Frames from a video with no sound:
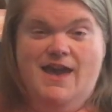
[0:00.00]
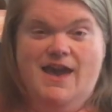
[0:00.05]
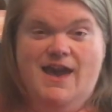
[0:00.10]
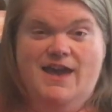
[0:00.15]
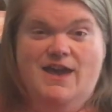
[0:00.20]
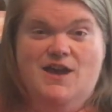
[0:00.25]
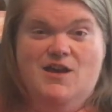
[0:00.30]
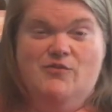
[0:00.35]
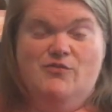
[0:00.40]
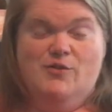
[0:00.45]

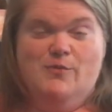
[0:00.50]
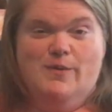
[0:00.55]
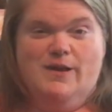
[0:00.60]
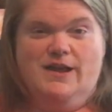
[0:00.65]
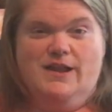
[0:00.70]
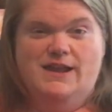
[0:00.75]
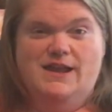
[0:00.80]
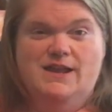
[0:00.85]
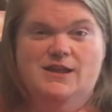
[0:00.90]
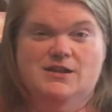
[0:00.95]
Hey
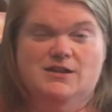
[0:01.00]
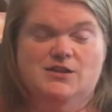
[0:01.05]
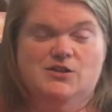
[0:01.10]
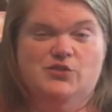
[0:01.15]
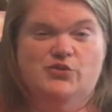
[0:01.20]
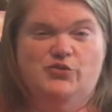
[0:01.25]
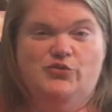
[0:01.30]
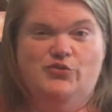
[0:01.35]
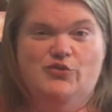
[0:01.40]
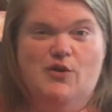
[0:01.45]
everybody.
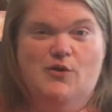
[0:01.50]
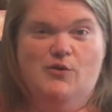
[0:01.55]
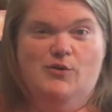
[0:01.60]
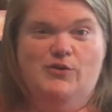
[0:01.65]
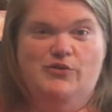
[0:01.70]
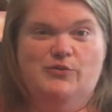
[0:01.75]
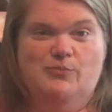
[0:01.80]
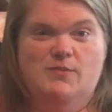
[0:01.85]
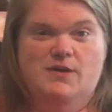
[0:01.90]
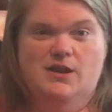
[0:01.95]
So
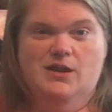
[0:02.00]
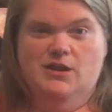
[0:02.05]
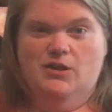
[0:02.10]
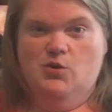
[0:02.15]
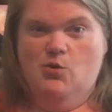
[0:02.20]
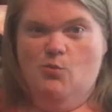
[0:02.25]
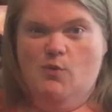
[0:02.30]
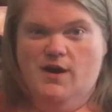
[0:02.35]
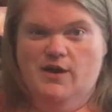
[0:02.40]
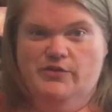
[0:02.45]
it's been a
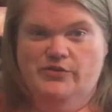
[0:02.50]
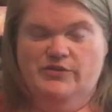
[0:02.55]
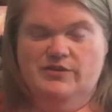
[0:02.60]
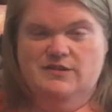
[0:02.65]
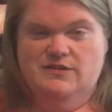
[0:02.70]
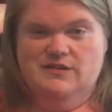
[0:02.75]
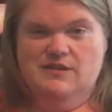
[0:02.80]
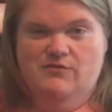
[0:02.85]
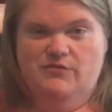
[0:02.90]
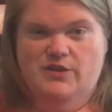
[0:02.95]
little while
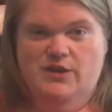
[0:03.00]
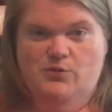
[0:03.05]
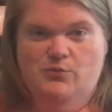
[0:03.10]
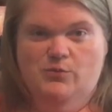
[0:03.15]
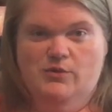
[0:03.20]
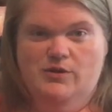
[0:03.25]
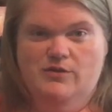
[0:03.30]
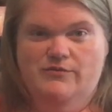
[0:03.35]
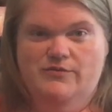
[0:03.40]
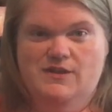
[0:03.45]
since I've
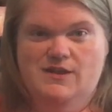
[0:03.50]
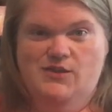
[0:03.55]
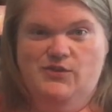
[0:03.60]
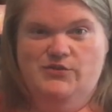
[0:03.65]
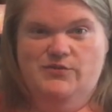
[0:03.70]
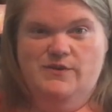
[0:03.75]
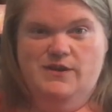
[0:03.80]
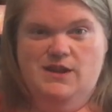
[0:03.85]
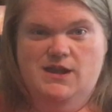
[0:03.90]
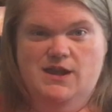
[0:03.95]
done one of
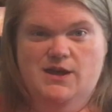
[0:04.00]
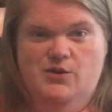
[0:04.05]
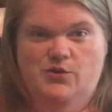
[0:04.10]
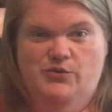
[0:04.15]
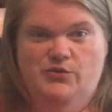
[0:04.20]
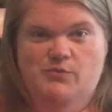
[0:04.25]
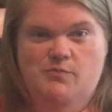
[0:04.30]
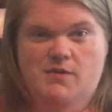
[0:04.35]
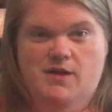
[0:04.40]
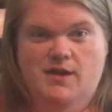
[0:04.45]
these
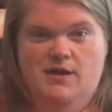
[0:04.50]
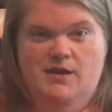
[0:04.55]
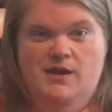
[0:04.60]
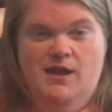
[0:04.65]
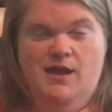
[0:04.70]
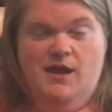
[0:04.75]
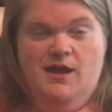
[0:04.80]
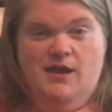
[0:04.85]
videos, but